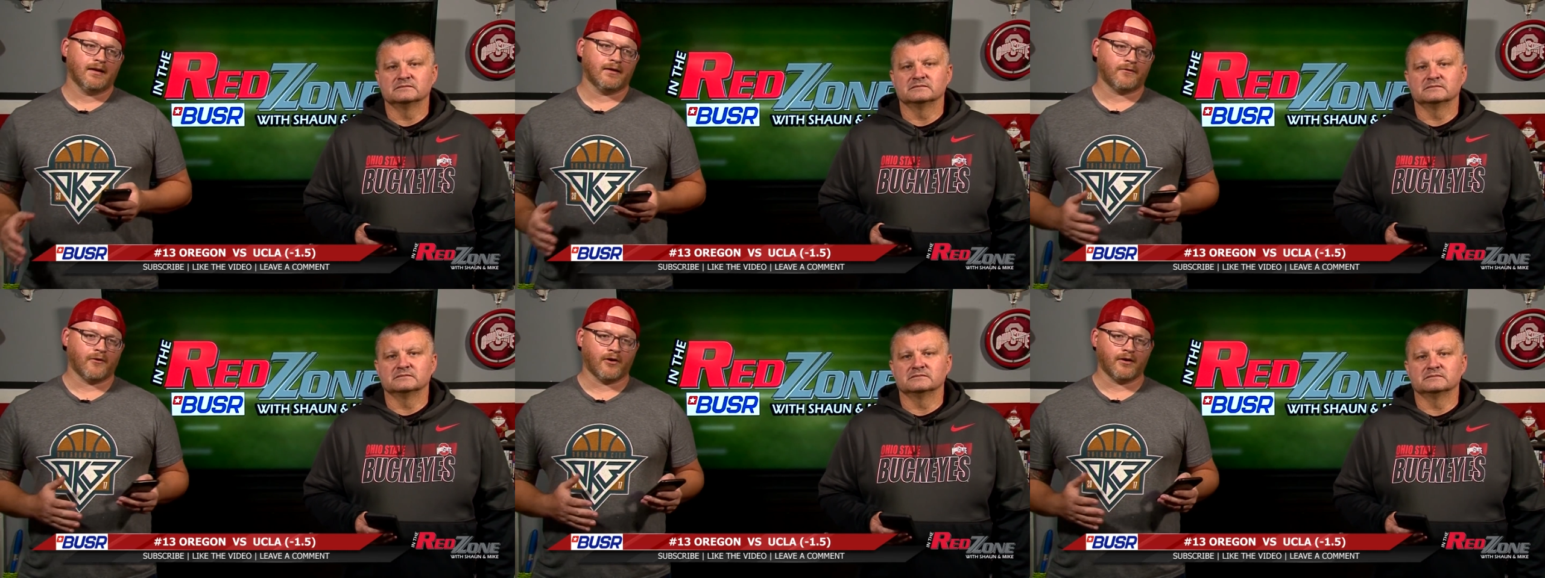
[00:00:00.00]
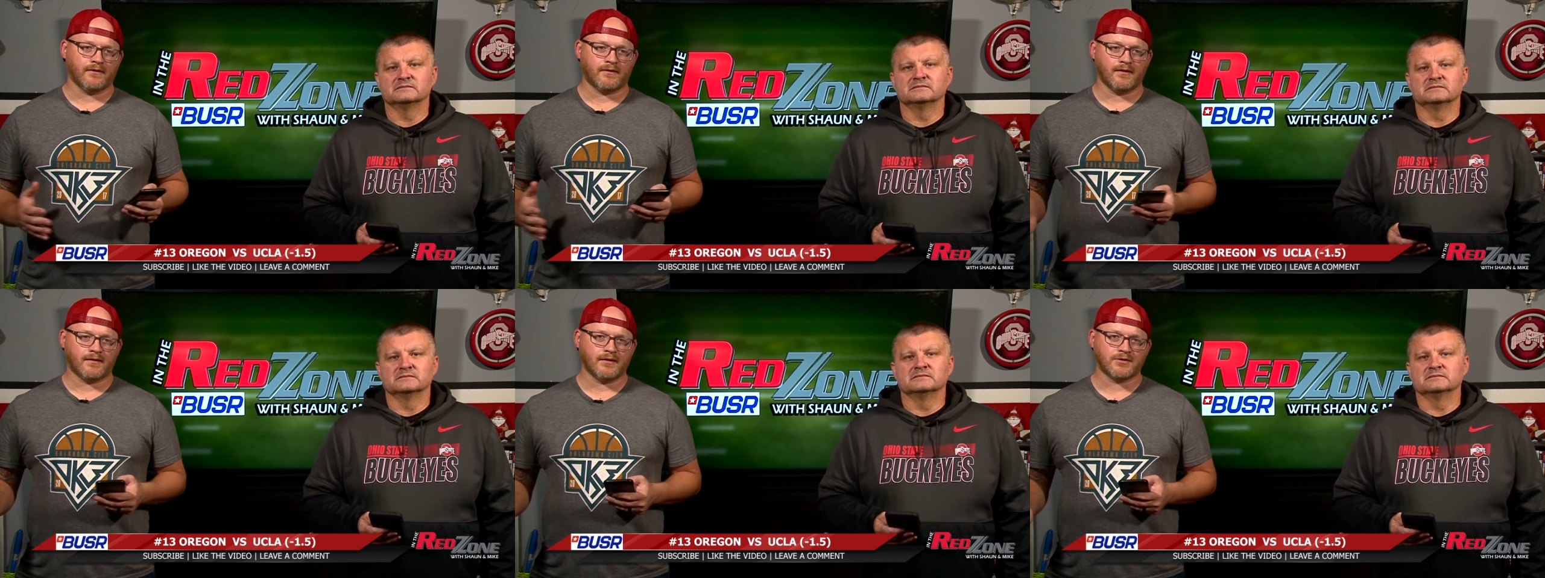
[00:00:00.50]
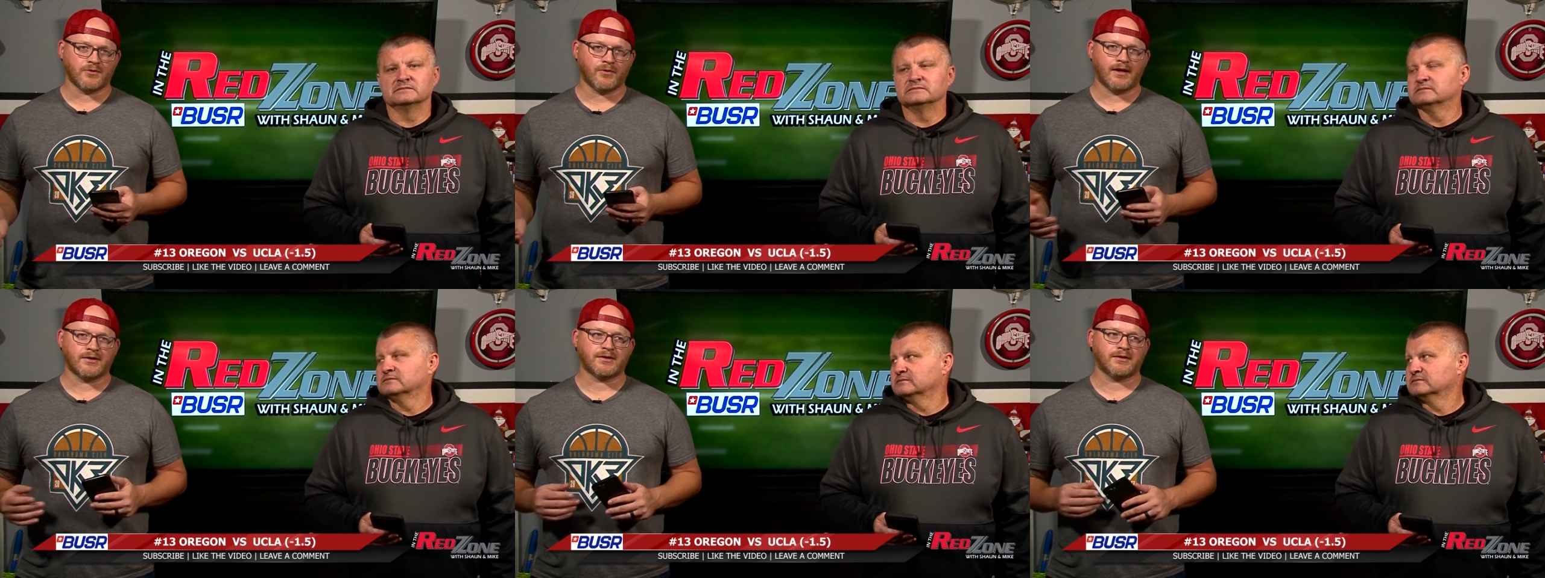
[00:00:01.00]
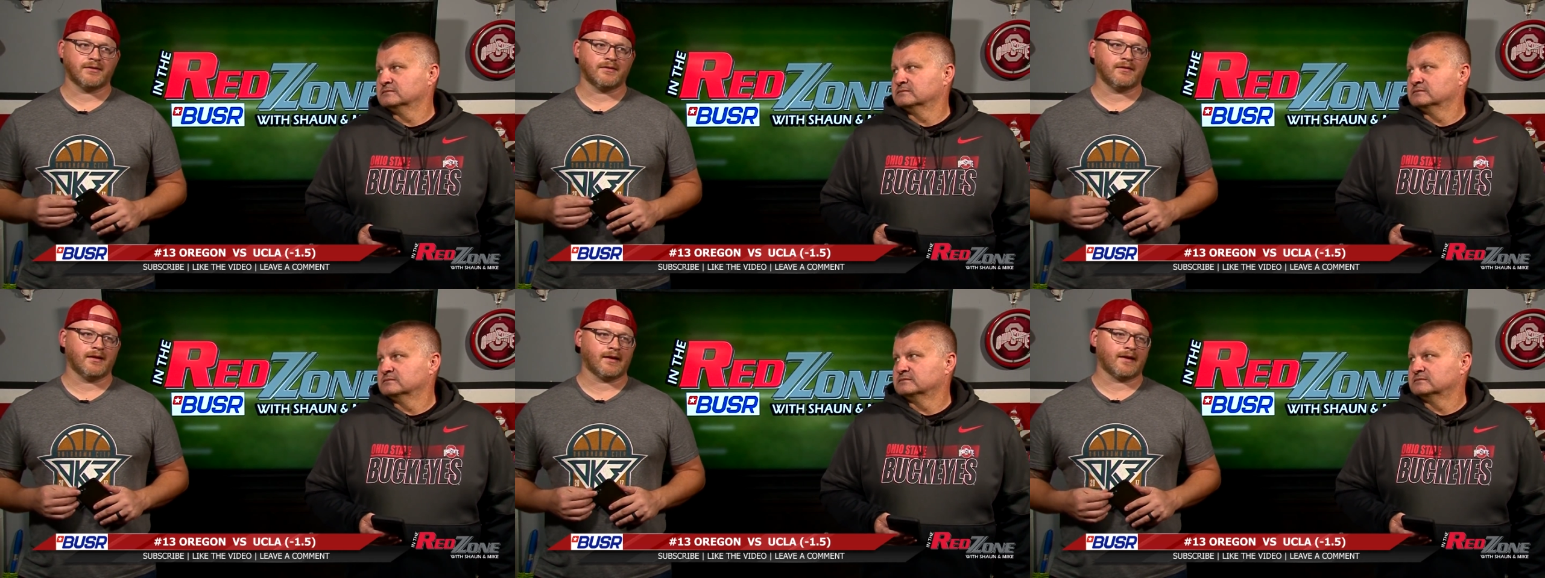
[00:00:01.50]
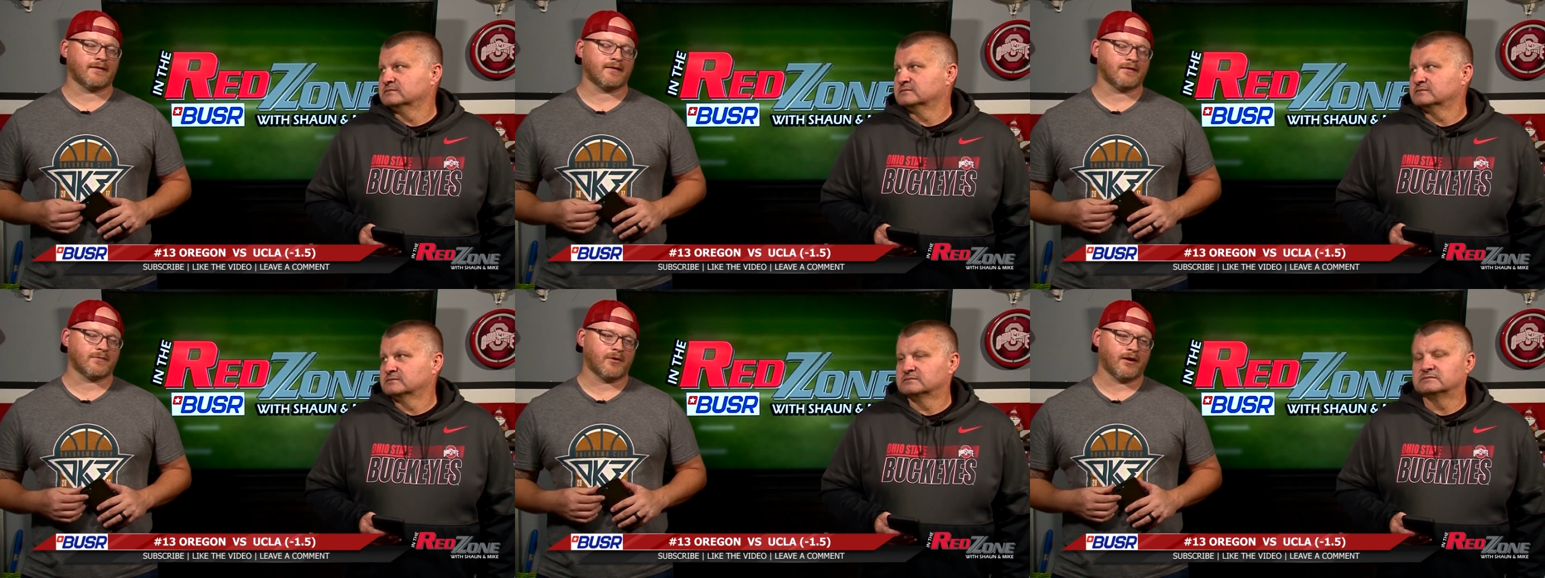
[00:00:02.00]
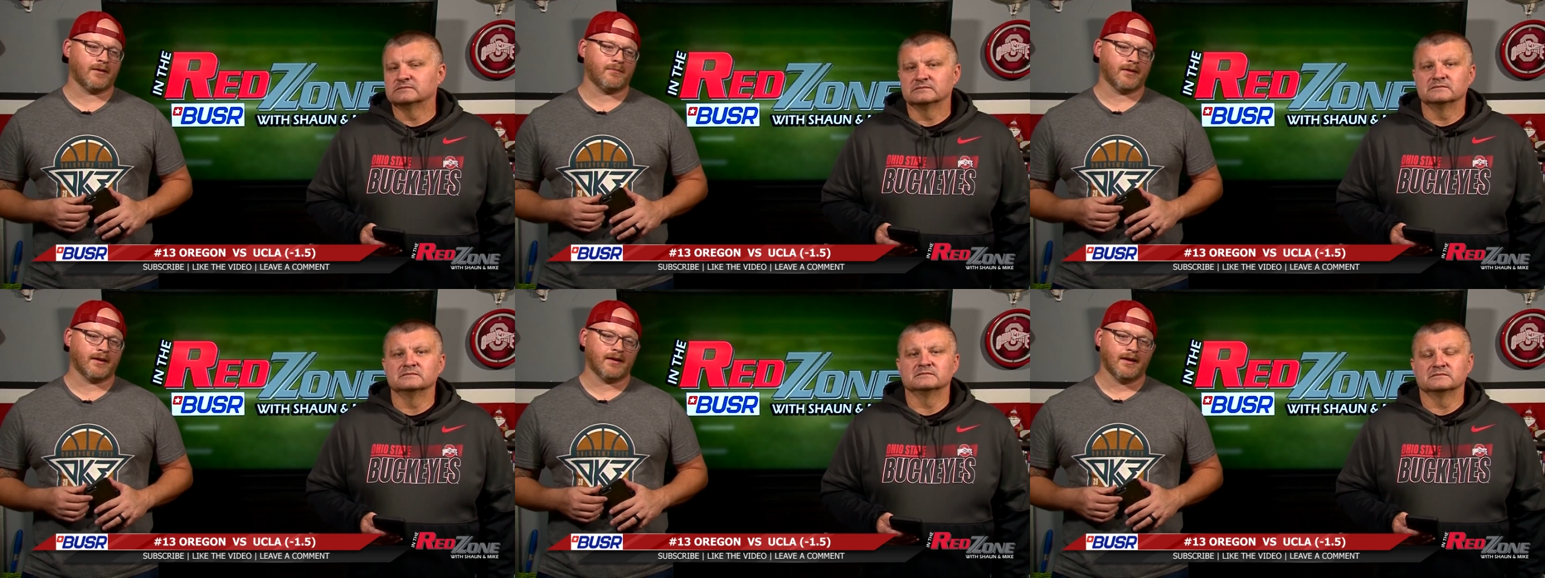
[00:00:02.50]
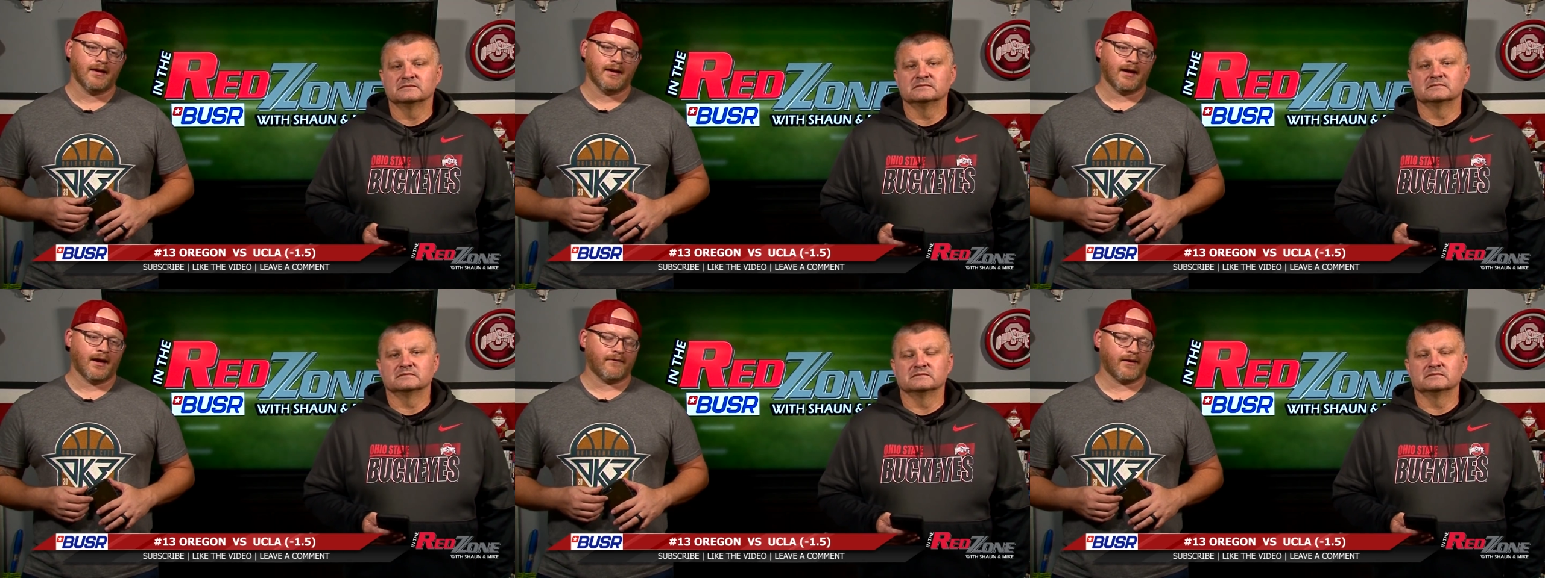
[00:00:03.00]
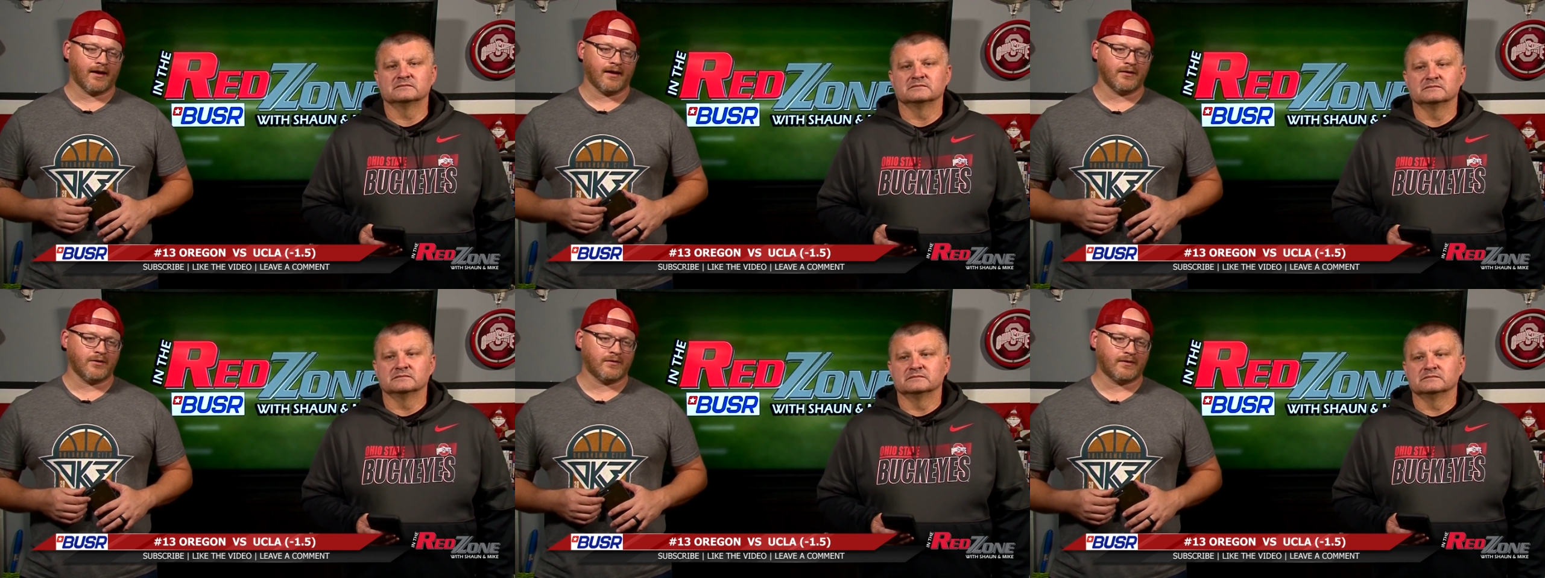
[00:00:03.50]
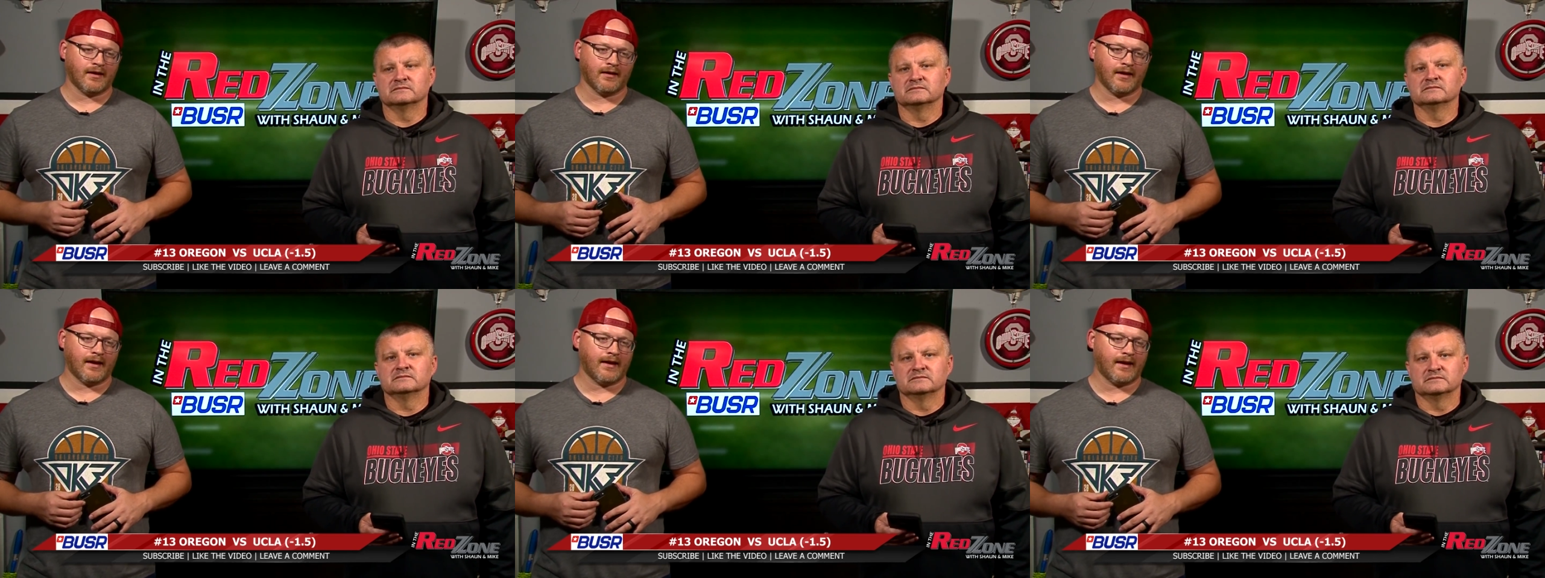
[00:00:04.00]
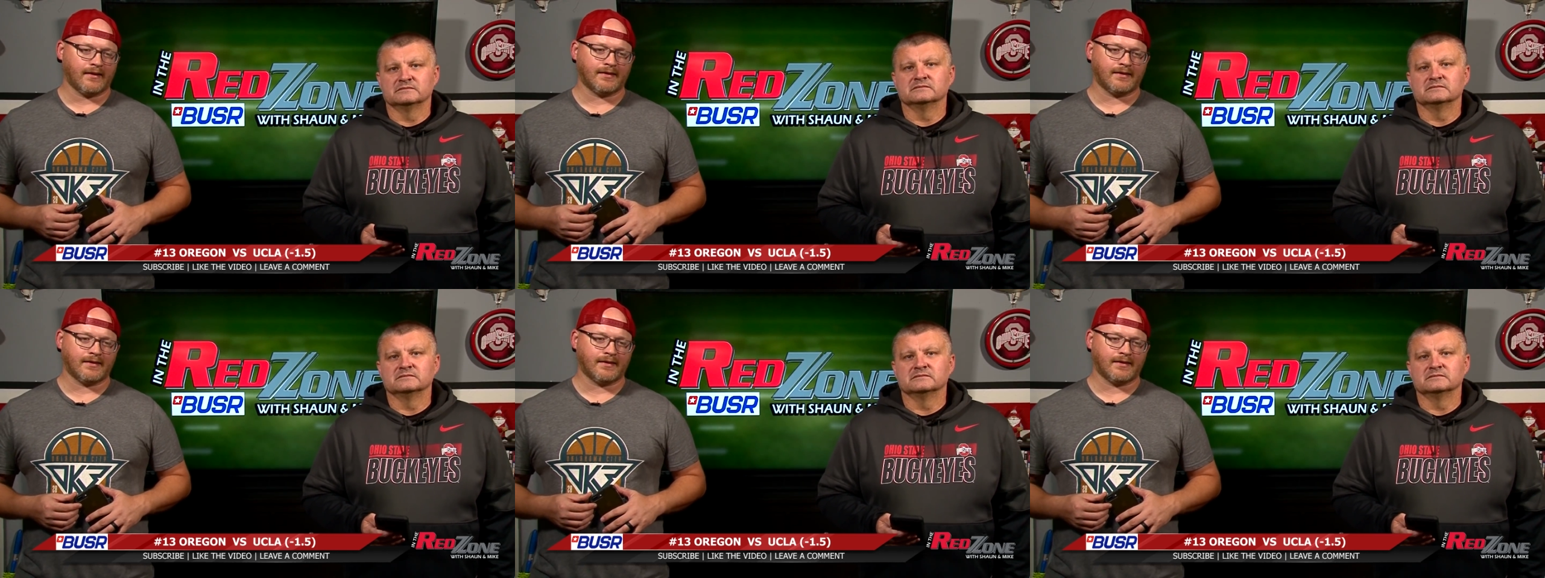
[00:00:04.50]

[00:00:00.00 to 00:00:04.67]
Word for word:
Speaker 1: as far as the situation against the spread, but I've got UCLA.